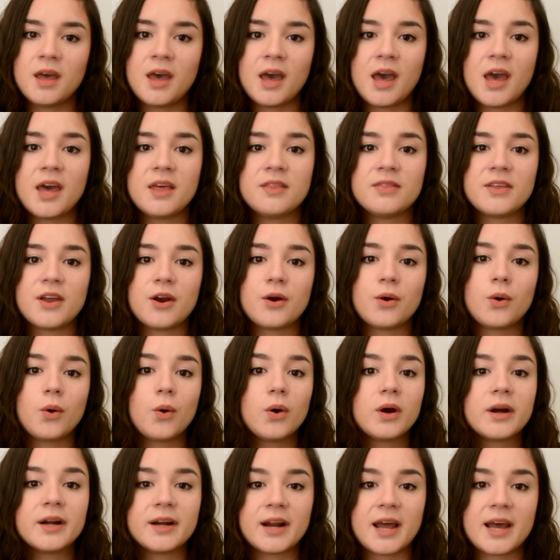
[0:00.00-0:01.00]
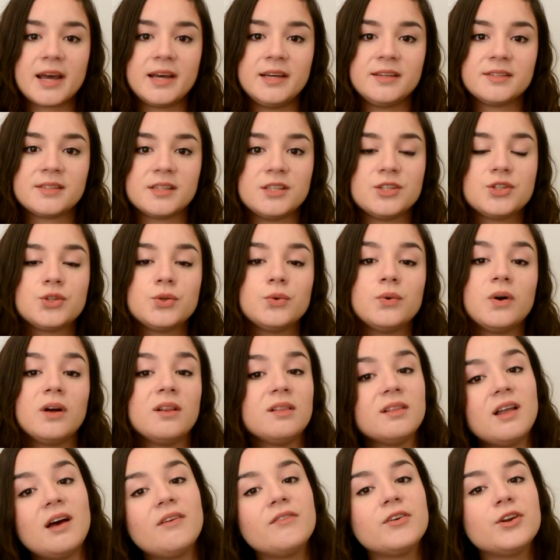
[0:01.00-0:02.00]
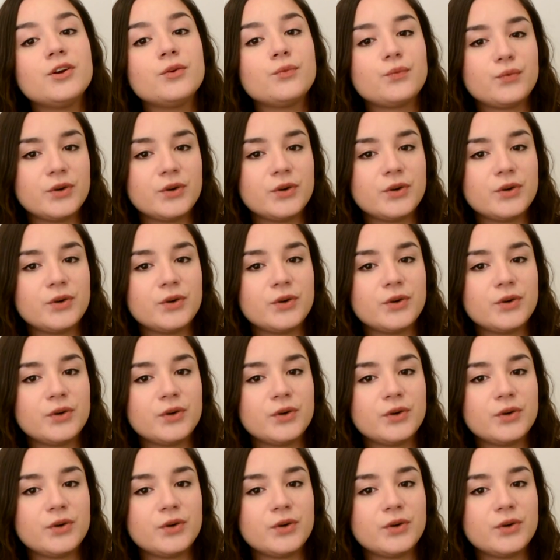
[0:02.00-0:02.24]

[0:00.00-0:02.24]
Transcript: and they are organized into 11